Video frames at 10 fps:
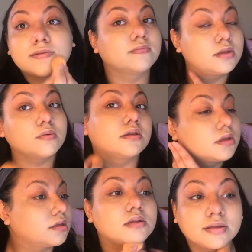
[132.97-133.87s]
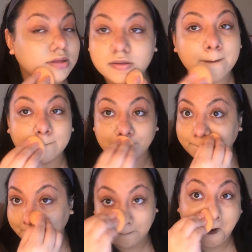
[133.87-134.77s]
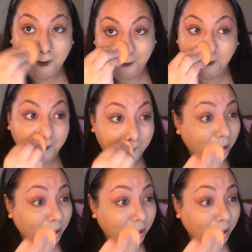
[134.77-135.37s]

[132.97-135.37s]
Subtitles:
it actually matches my neck, which is all that matters.